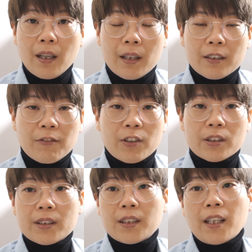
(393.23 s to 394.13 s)
the
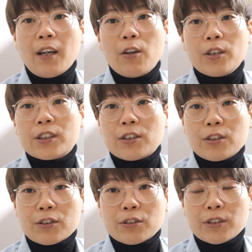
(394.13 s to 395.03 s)
first thing I always
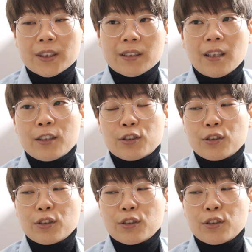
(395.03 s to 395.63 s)
go to is not